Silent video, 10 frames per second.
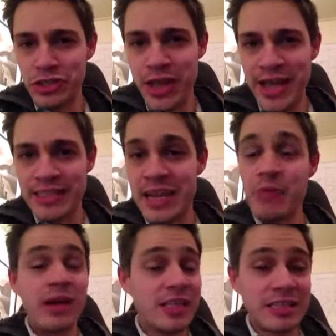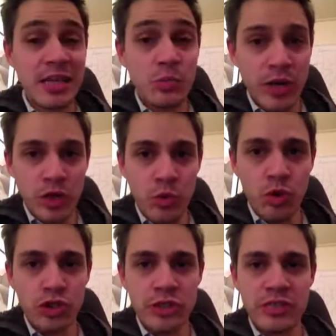yet. Now, as I said, when you're
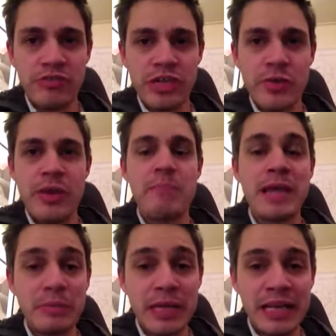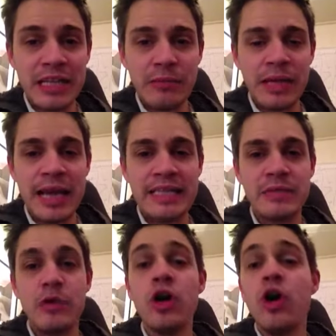watching this video, it may be a little bit later,
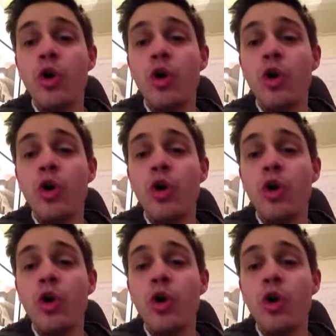but